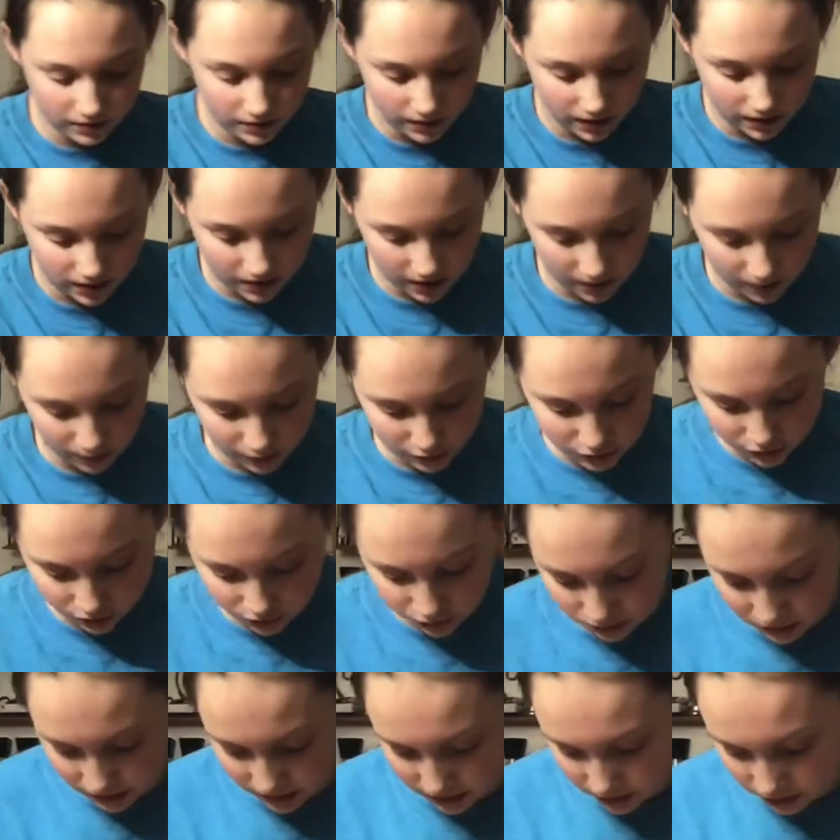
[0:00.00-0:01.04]
Now we're just
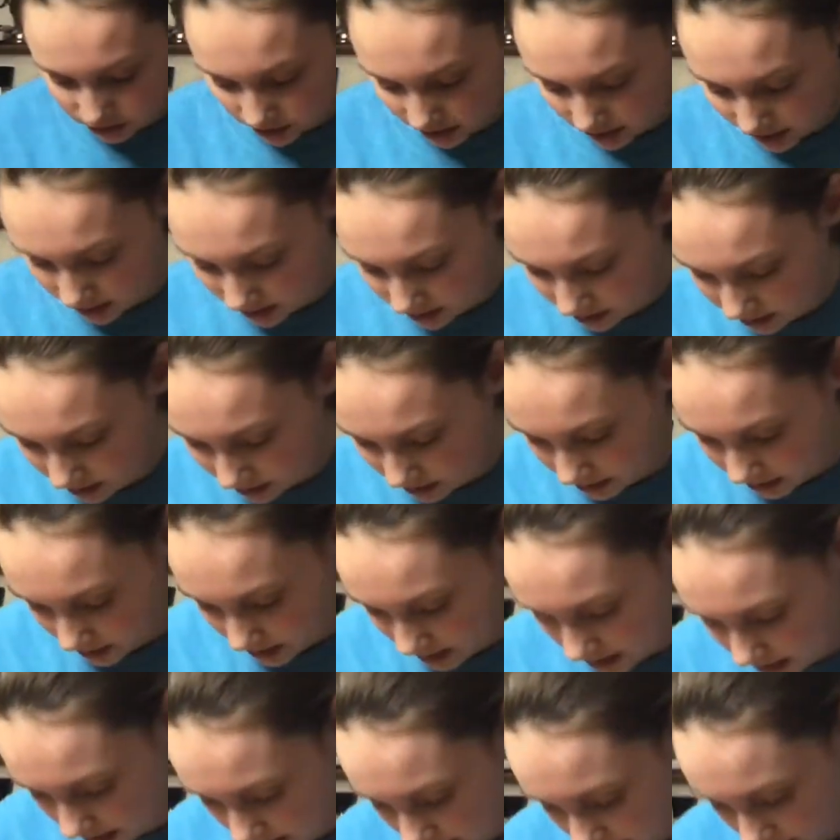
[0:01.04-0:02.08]
going to try to,
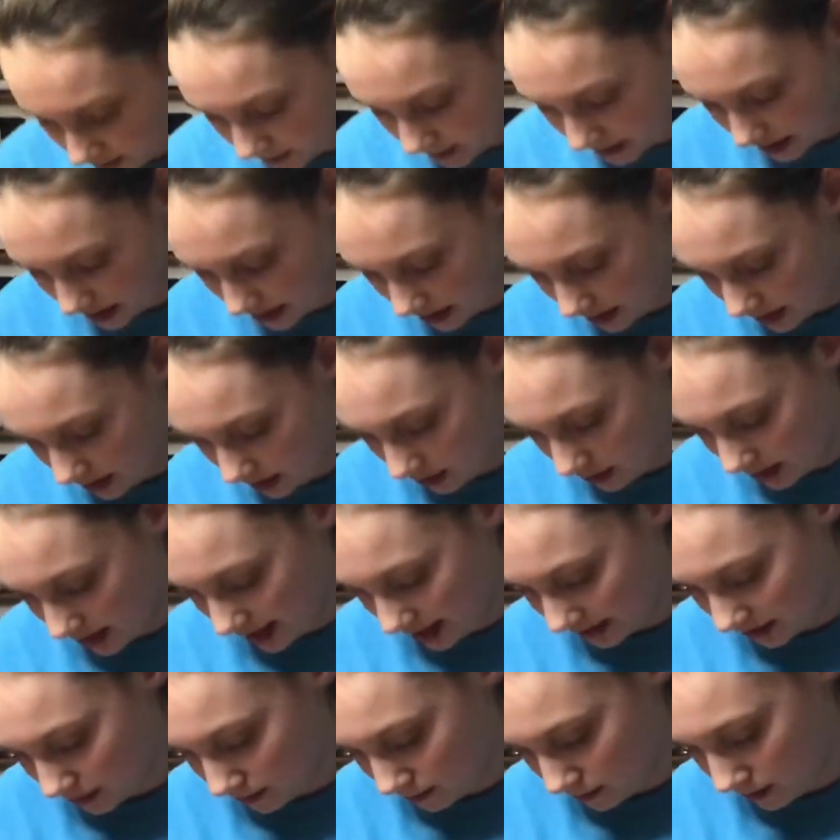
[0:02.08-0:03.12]
there we go,
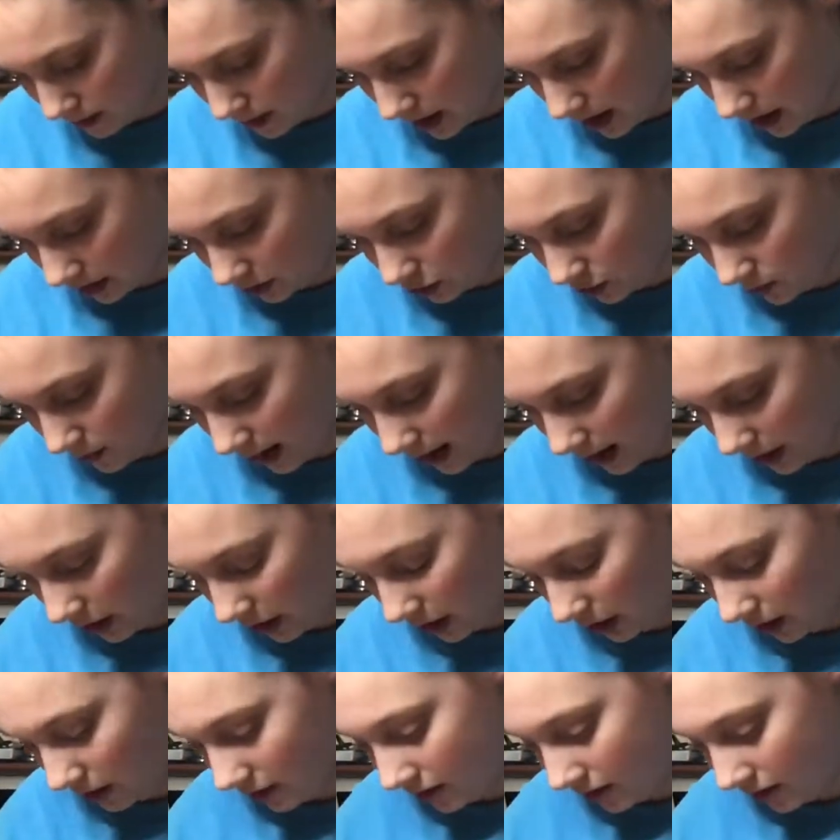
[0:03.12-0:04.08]
that's much better.